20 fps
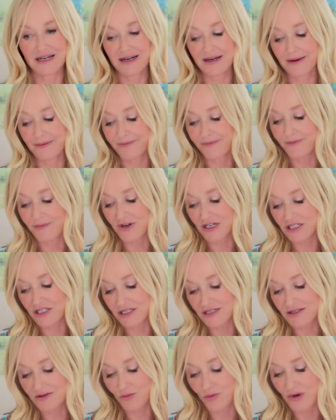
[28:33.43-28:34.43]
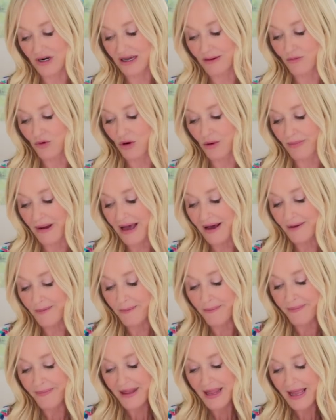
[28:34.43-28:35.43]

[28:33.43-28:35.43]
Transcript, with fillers: um, which is what I'm all about.